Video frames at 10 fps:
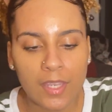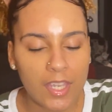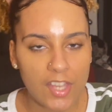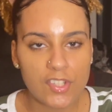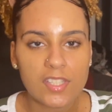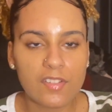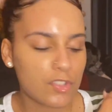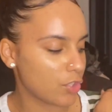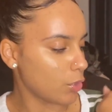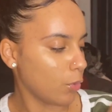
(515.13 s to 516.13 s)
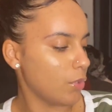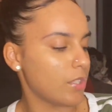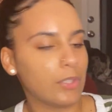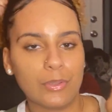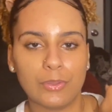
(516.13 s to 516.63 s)
it just gives your shoulders a
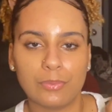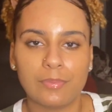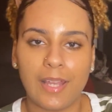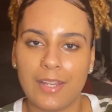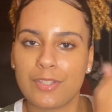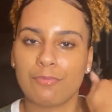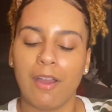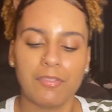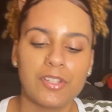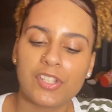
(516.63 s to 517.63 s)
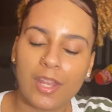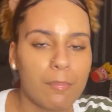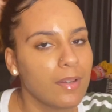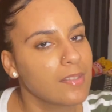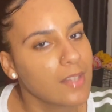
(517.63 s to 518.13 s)
little nice rounded shape,
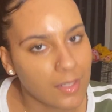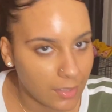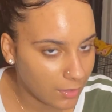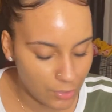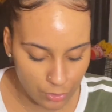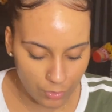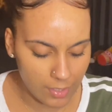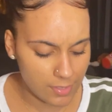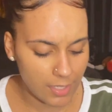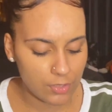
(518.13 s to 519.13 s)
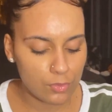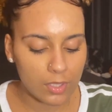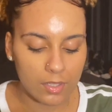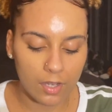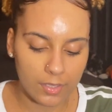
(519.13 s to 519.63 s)
but it's not nothing too crazy. And you could
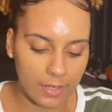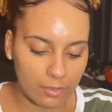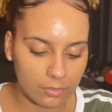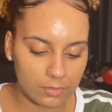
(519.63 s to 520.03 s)
cut it out.